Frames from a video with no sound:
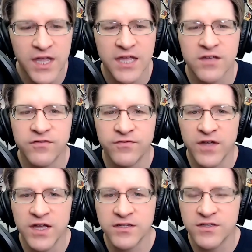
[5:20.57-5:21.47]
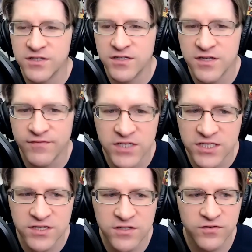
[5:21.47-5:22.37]
If the
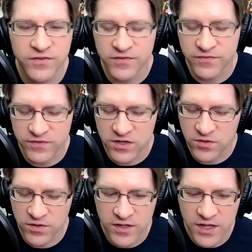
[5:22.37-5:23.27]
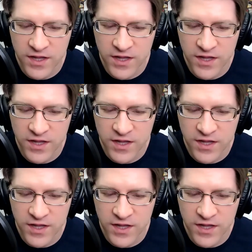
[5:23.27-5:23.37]
DCU, if